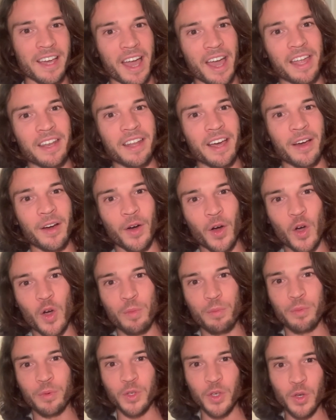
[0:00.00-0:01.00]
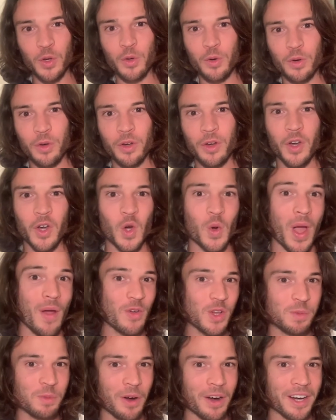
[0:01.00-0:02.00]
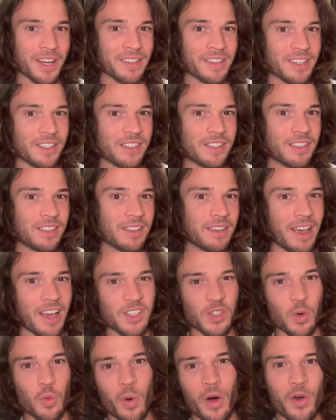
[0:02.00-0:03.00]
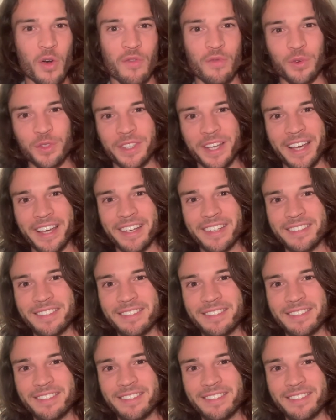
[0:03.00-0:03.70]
and I hope you whoever's marking this has a wonderful day.